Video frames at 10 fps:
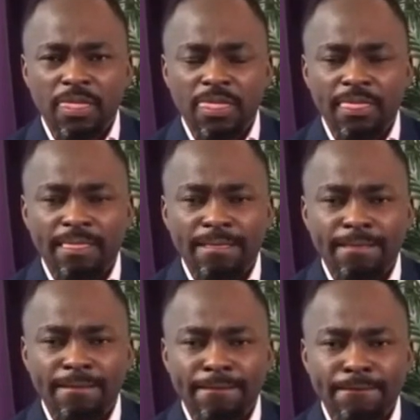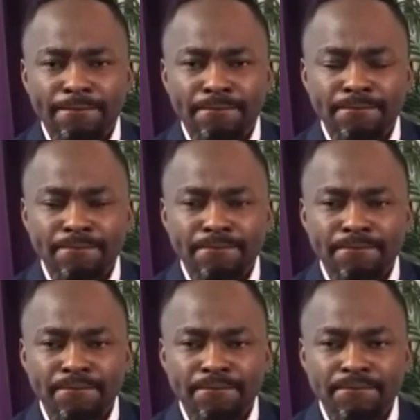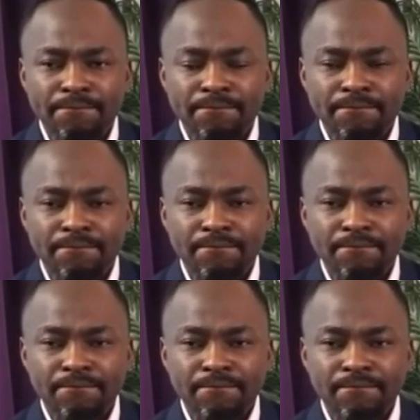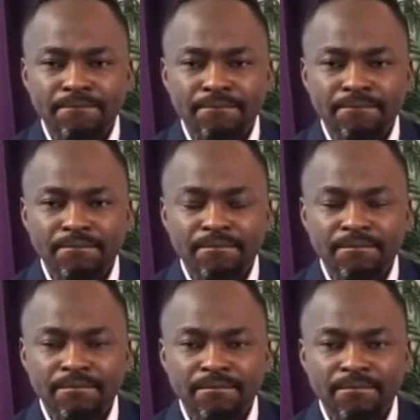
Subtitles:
Nothing is said.